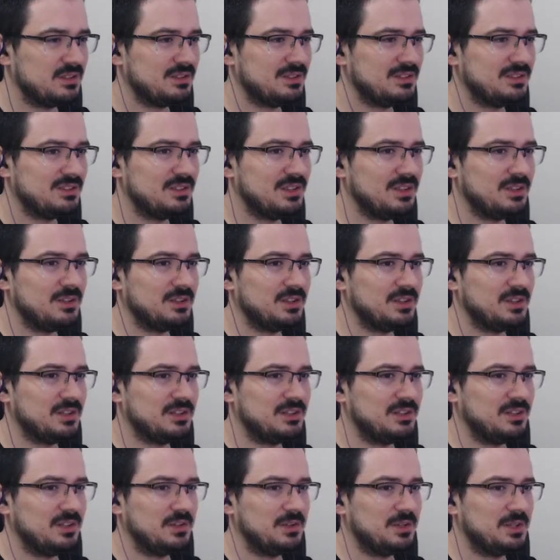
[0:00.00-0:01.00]
they
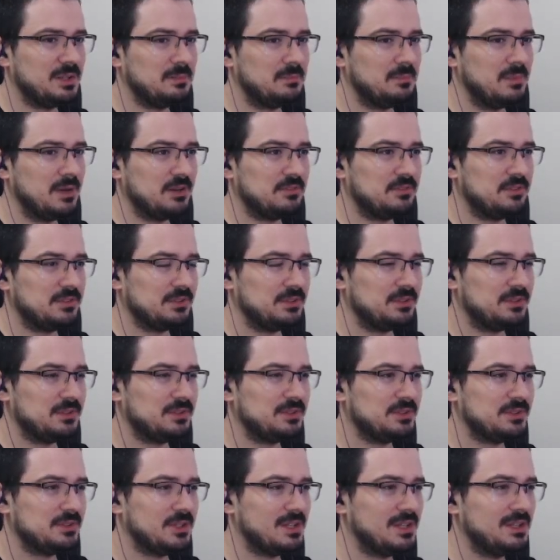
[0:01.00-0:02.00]
gotta buff it.
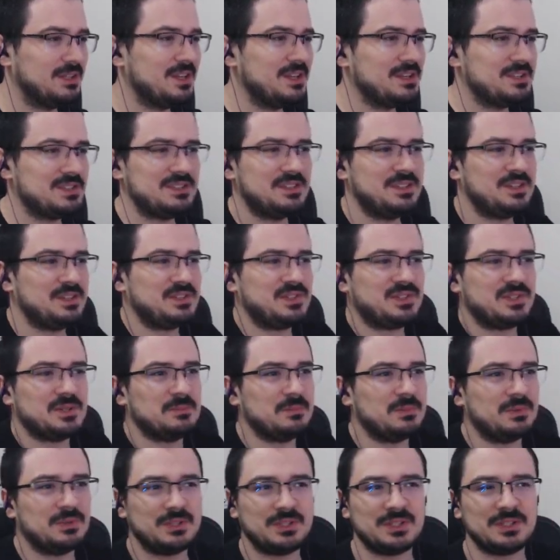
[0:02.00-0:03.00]
Unless there's
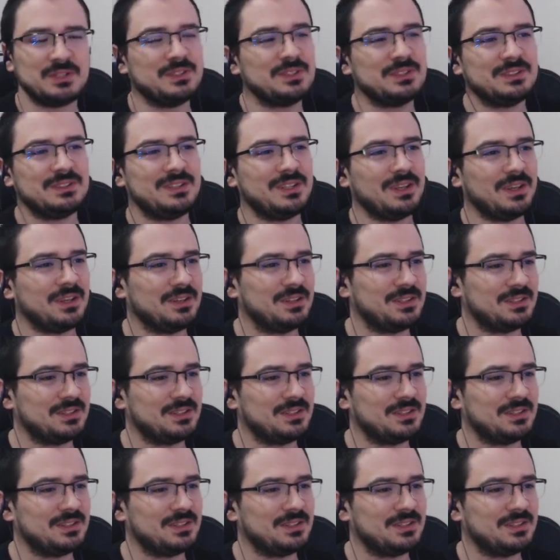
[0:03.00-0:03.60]
some hidden tech